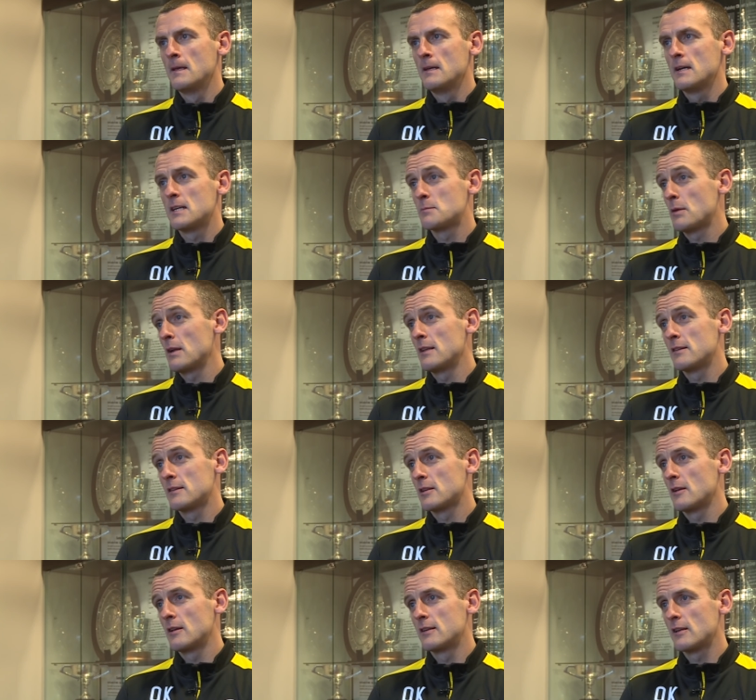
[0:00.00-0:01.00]
it's brilliant
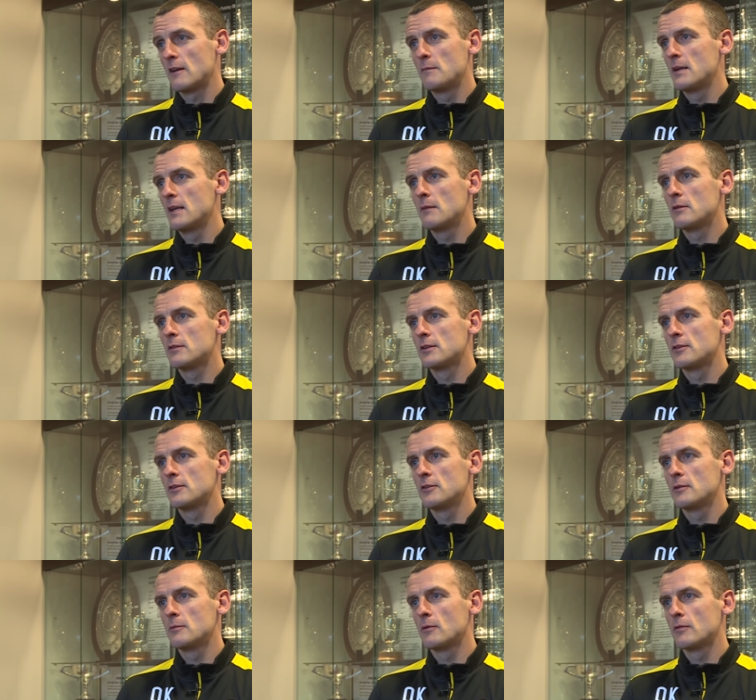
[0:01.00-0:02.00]
to have been able to
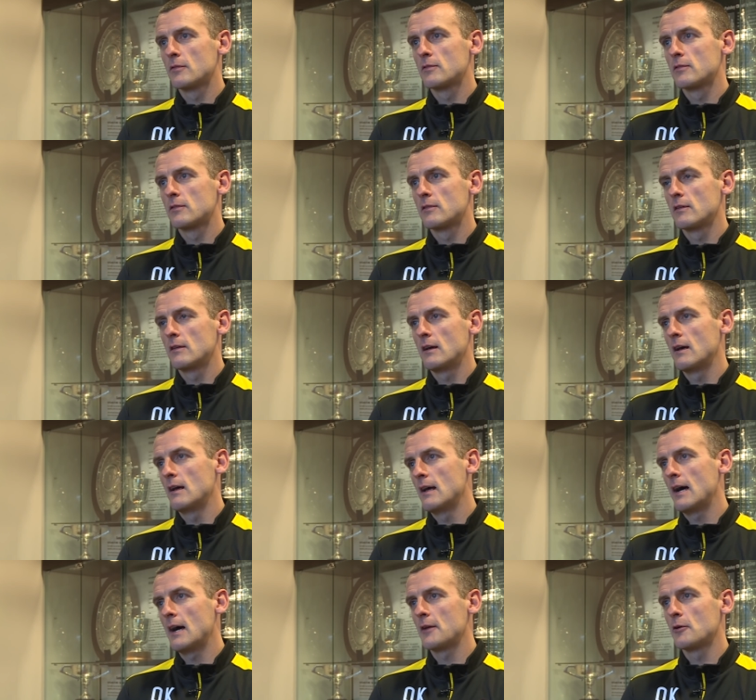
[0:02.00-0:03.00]
do the both
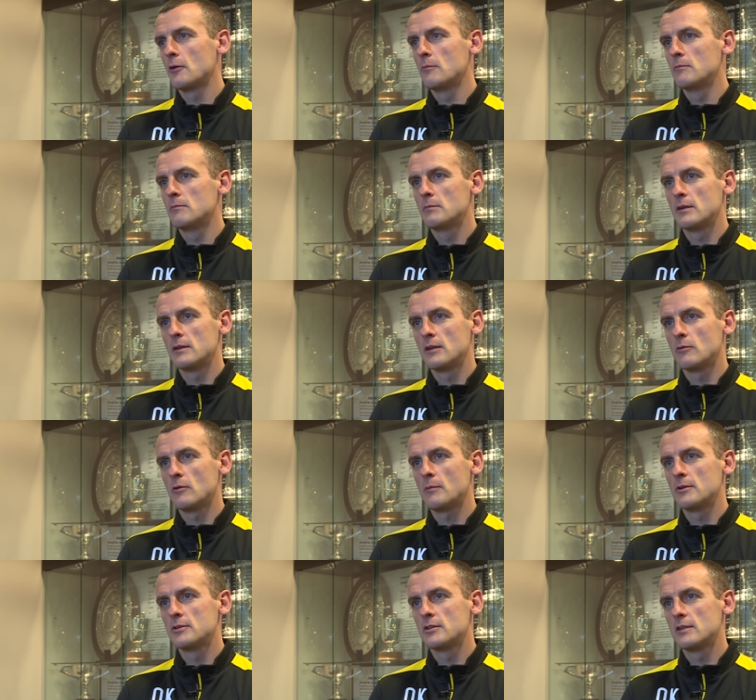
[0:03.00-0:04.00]
at home, but you know,
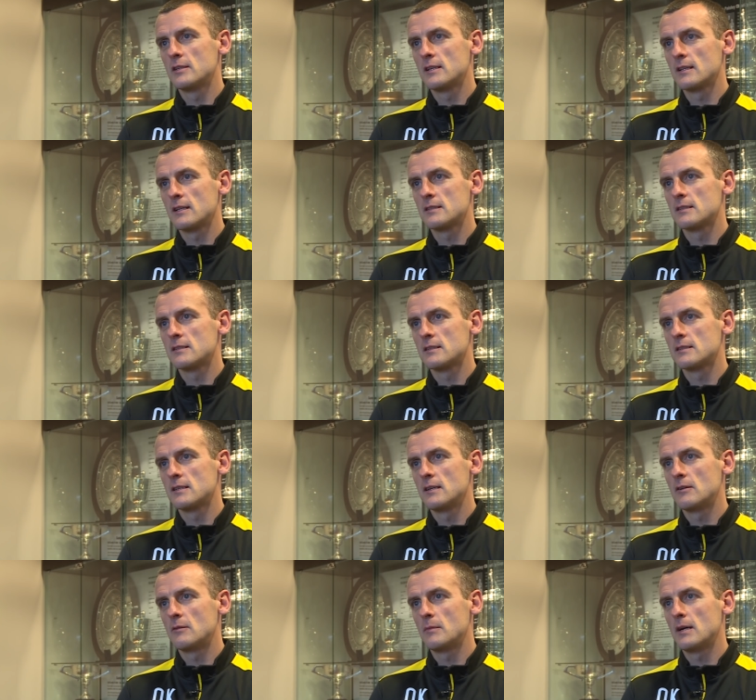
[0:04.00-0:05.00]
opportunities like this, as I
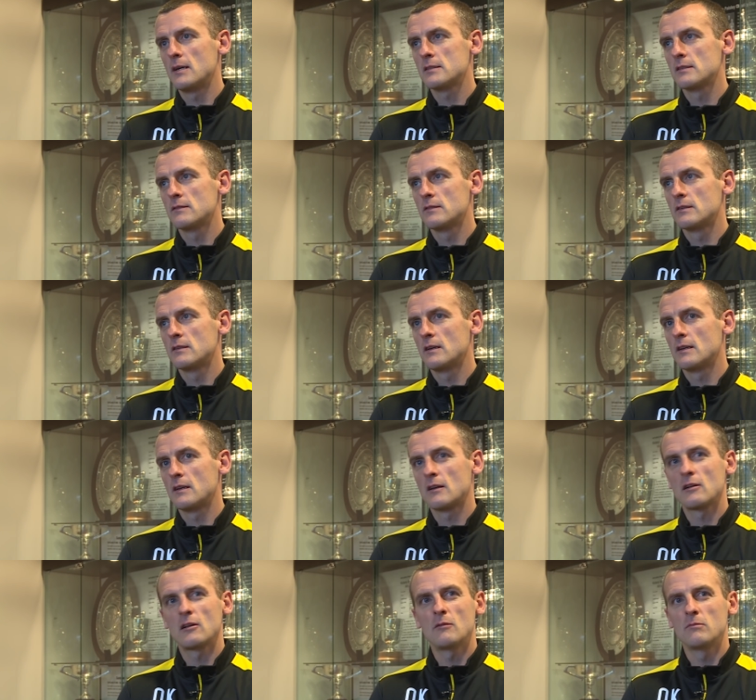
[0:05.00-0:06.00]
say, are massive, and
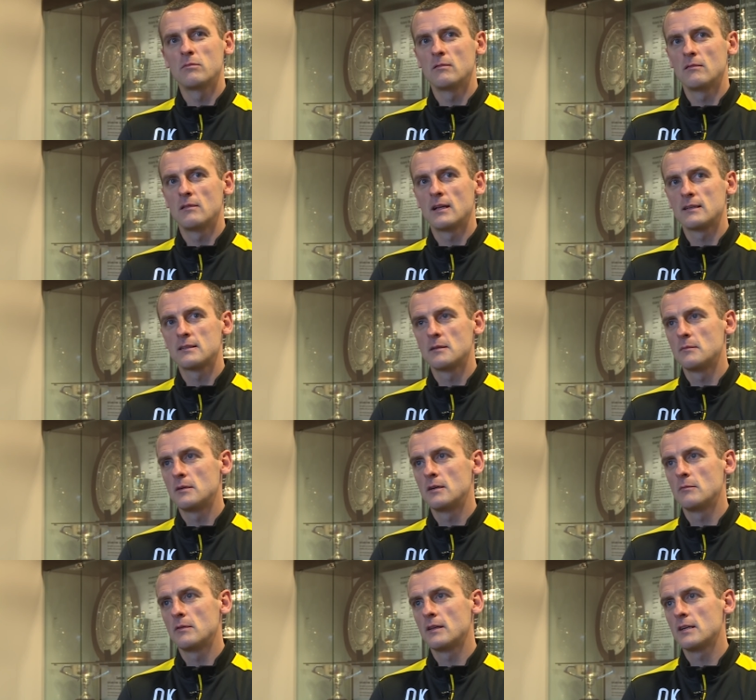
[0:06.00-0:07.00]
at a club like St
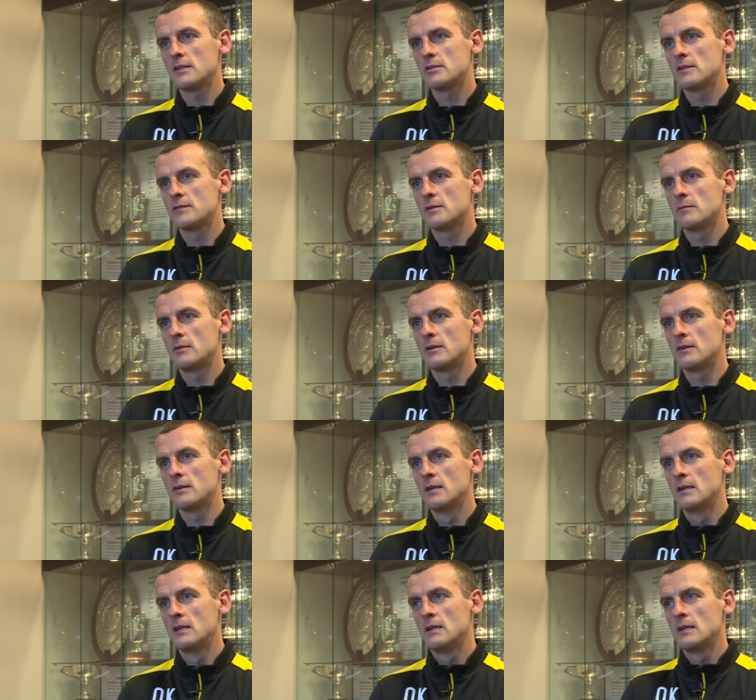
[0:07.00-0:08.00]
Mirren, with the history of St
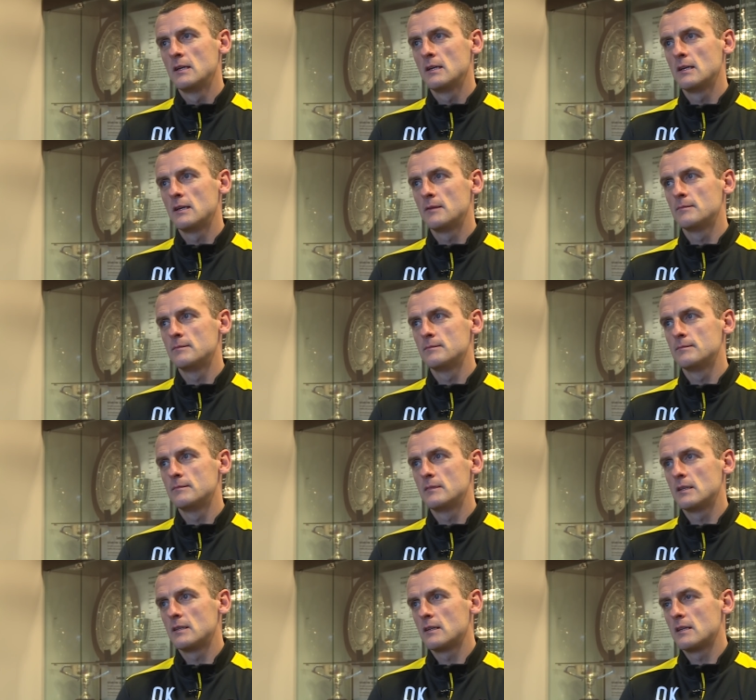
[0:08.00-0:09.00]
Mirren,
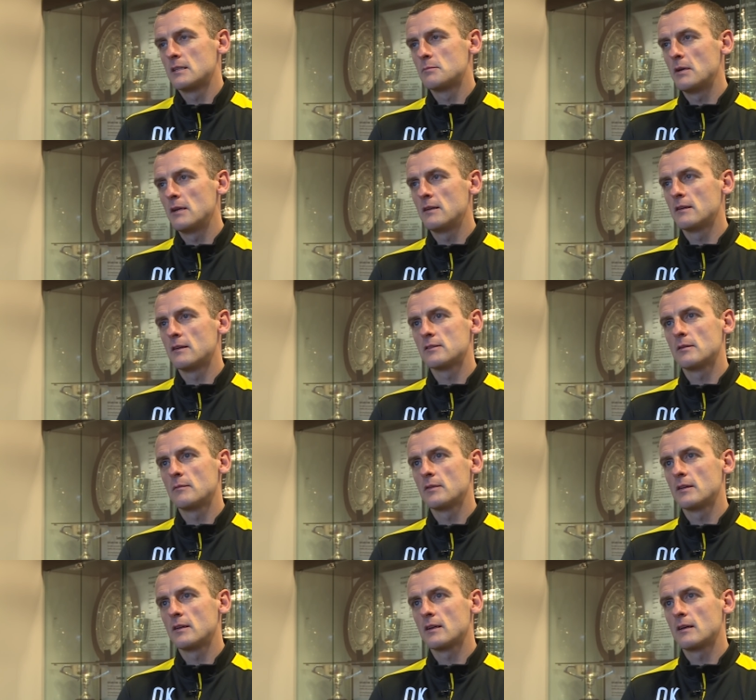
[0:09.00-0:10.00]
it's brilliant and
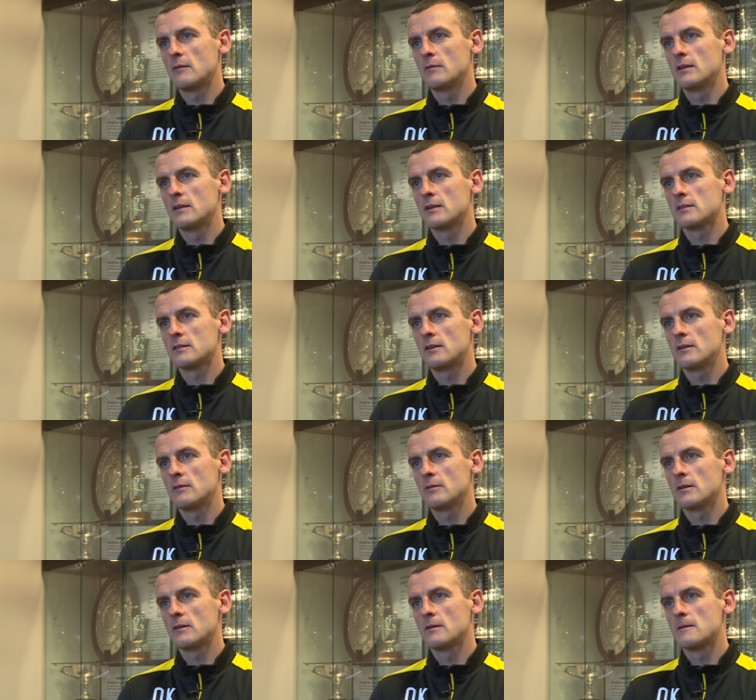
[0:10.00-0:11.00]
something that I can't wait to get
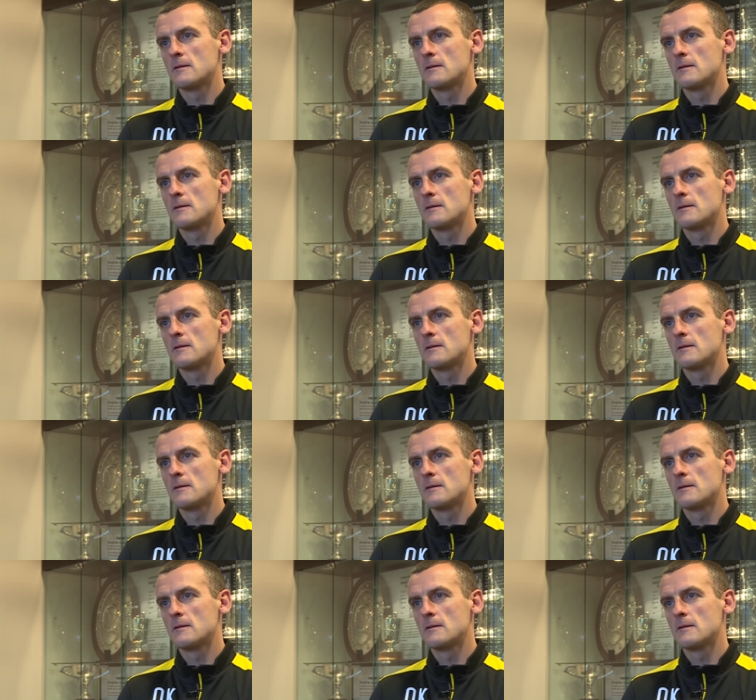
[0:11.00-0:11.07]
started with.